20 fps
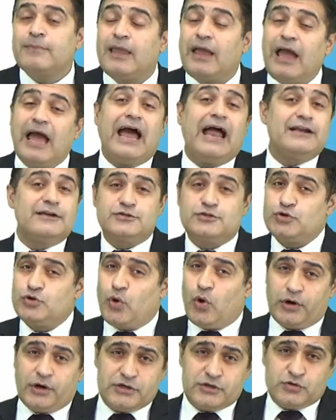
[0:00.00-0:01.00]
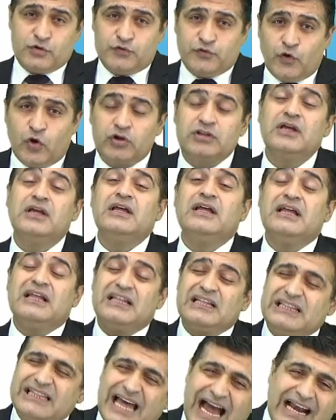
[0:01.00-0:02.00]
and so on and so forth.
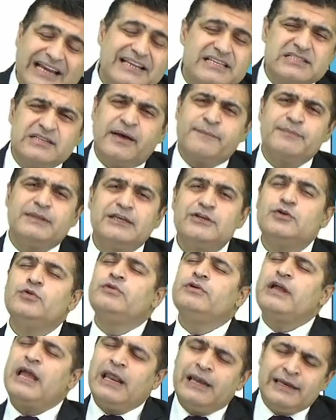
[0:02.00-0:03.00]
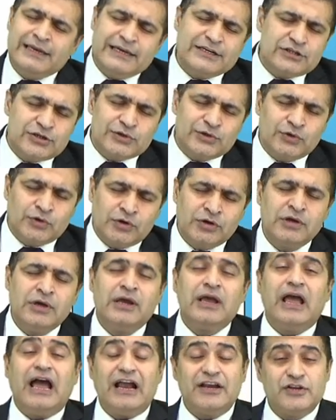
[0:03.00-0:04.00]
That is something you really need to know
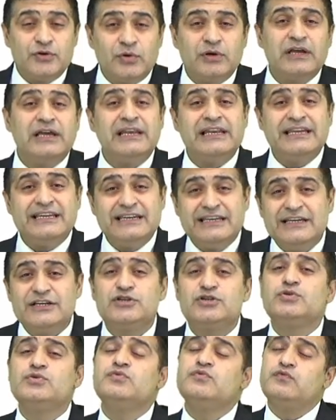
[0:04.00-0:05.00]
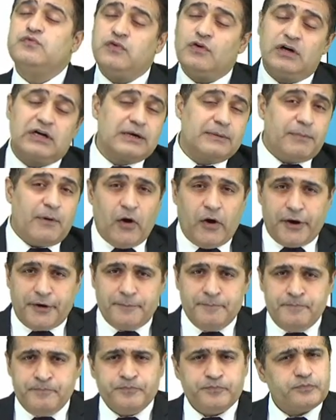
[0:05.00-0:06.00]
and you really need to work upon.
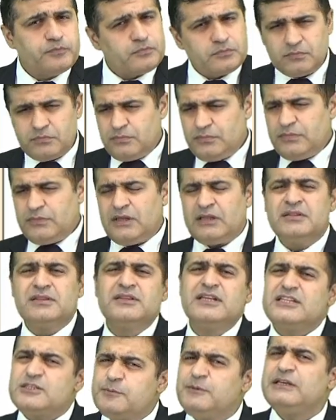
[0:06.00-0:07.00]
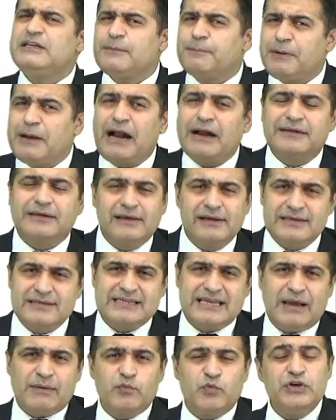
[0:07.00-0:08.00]
This being a practical
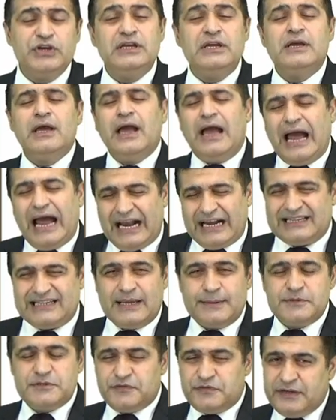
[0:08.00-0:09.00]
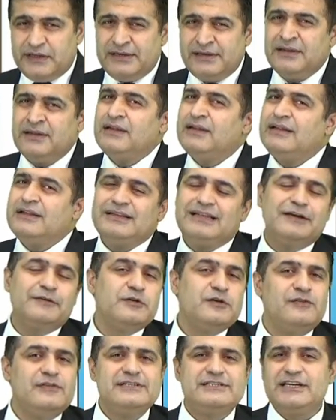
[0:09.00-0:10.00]
exam, we at times feel that
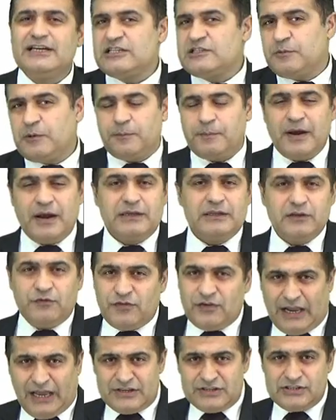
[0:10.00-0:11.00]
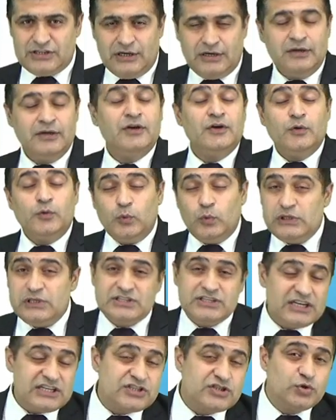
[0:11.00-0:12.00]
we will just prepare the financial, we'll
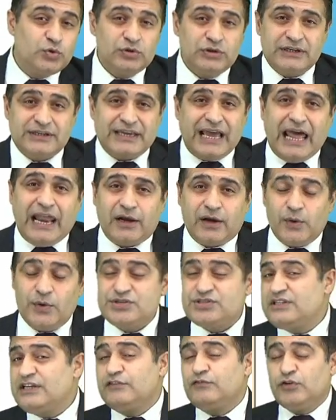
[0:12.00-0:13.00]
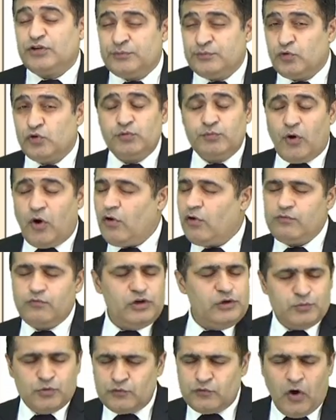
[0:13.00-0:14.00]
just do the calculation and we'll
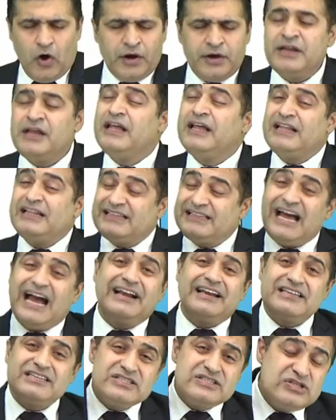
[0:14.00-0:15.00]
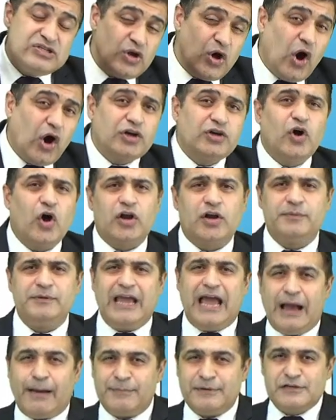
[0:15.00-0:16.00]
move on. That is not gonna be
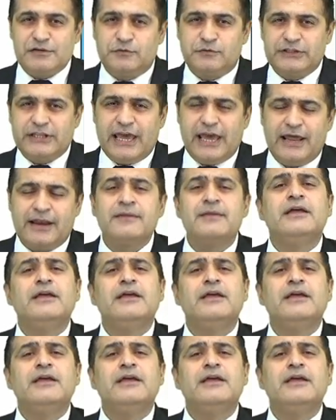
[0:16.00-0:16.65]
happening over there.